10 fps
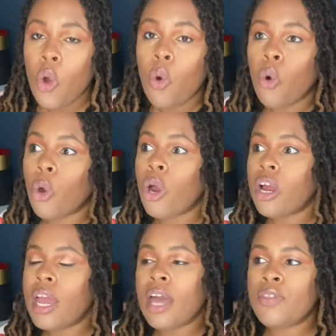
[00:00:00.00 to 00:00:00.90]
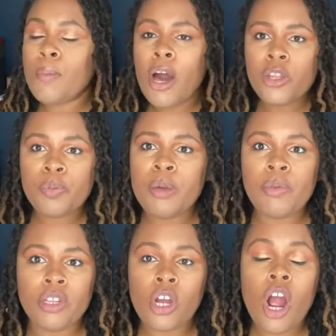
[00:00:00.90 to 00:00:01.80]
Or the other people
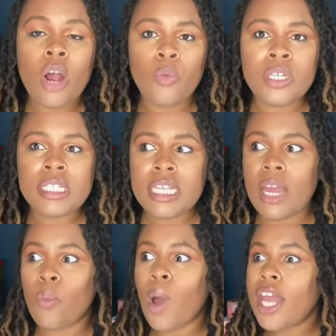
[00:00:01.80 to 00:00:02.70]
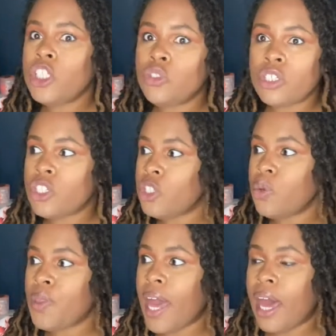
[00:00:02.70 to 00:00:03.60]
in the car wouldn't say, why did you just
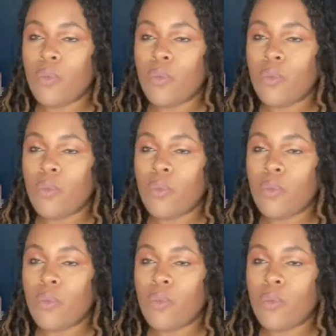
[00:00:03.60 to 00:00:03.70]
do that?